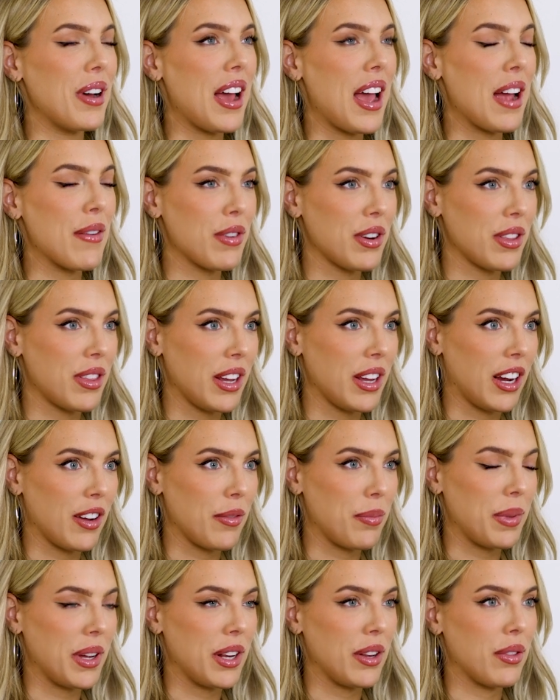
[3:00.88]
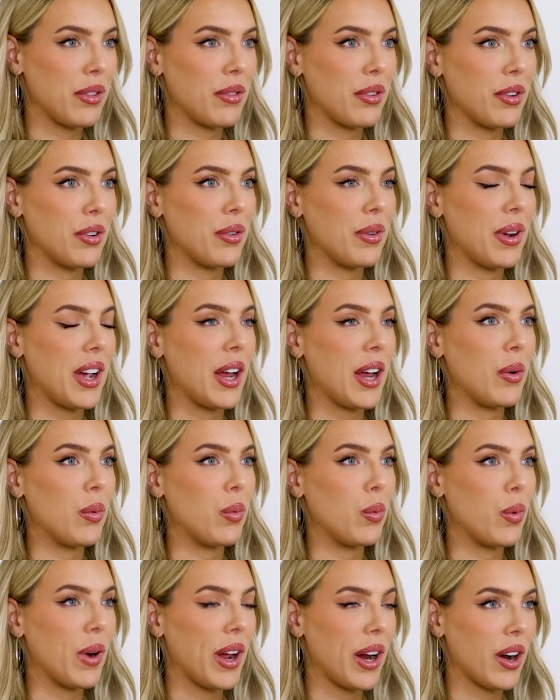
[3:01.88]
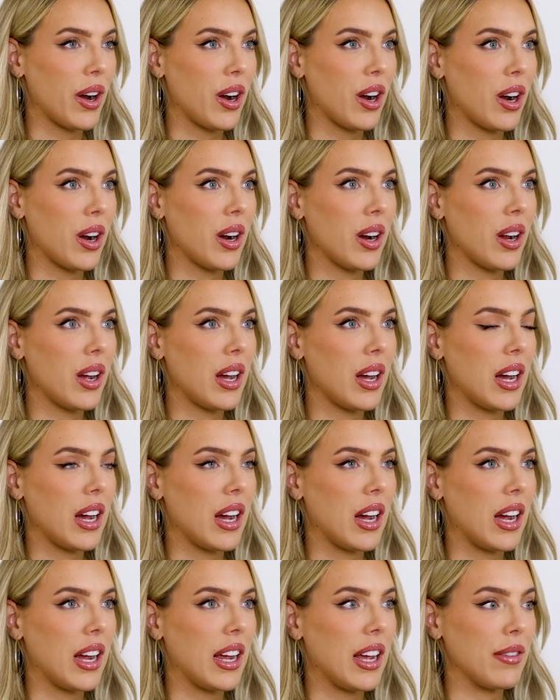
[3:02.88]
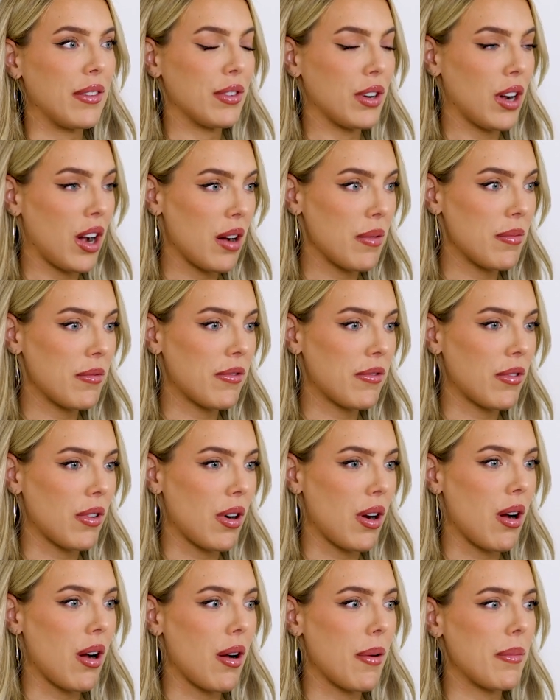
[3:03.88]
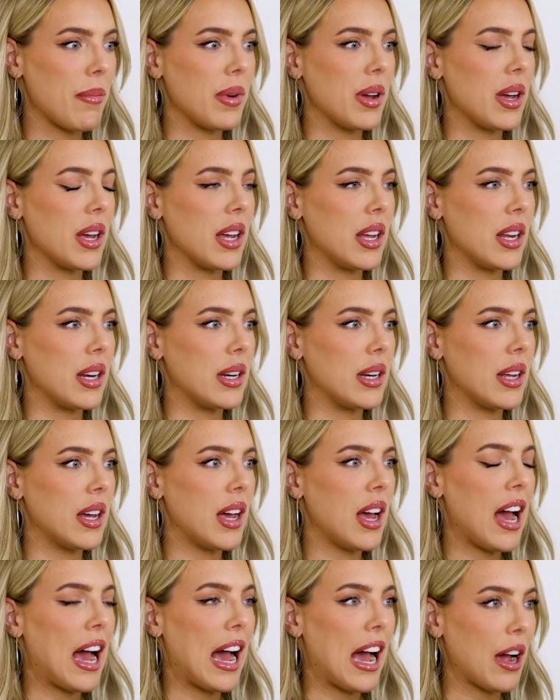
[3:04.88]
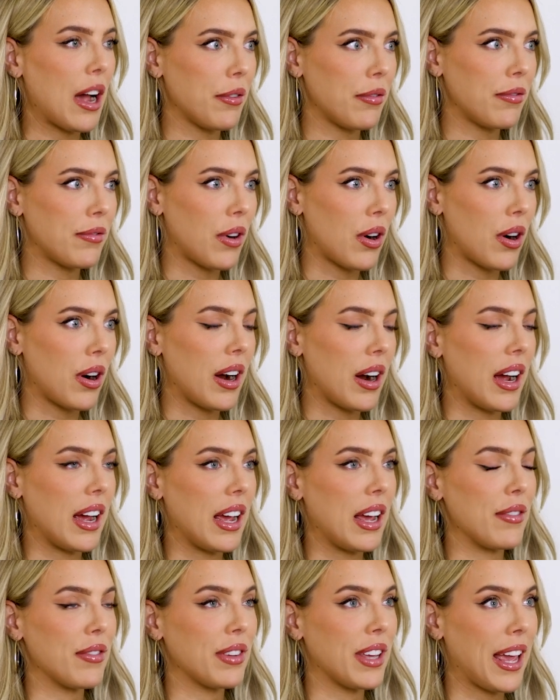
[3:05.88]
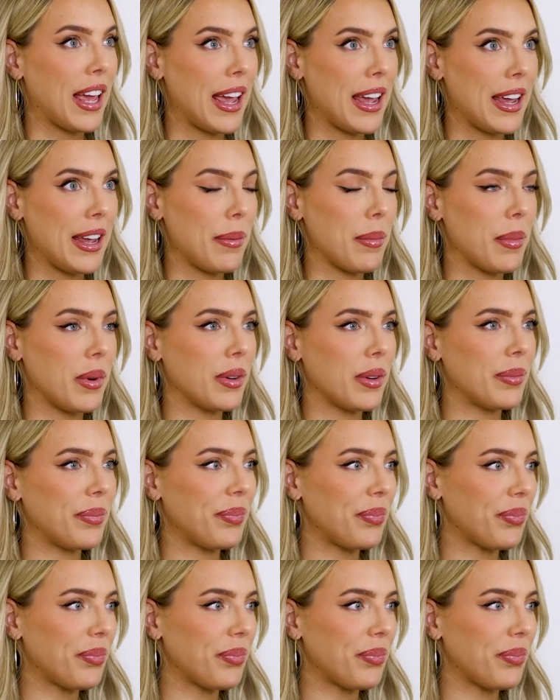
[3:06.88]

everything I've been through and where I have come from and how far I have came.